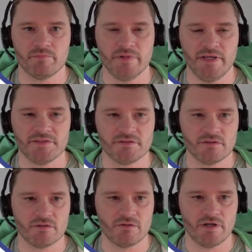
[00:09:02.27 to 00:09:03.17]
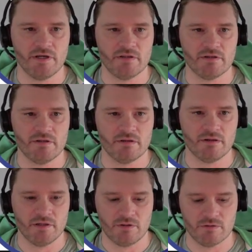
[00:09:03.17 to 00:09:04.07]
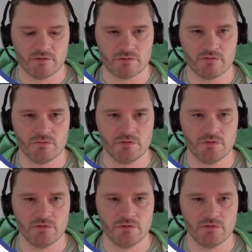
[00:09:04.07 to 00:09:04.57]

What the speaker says: paste it right in our tool